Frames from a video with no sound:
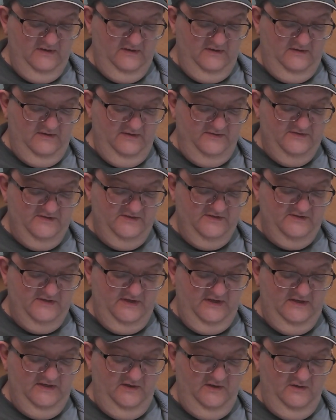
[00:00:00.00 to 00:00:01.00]

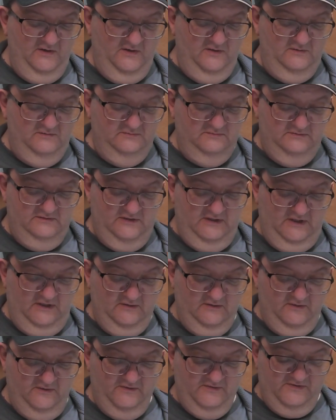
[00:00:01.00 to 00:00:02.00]
Gunzasengio
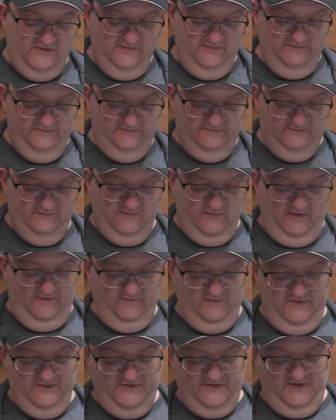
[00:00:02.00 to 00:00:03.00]
colors
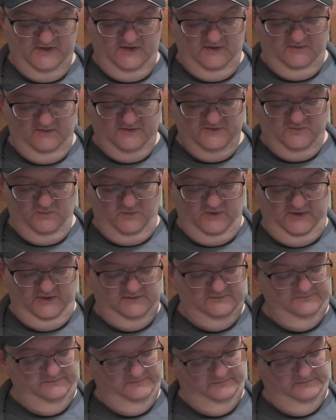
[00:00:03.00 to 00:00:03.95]
referenced here as well.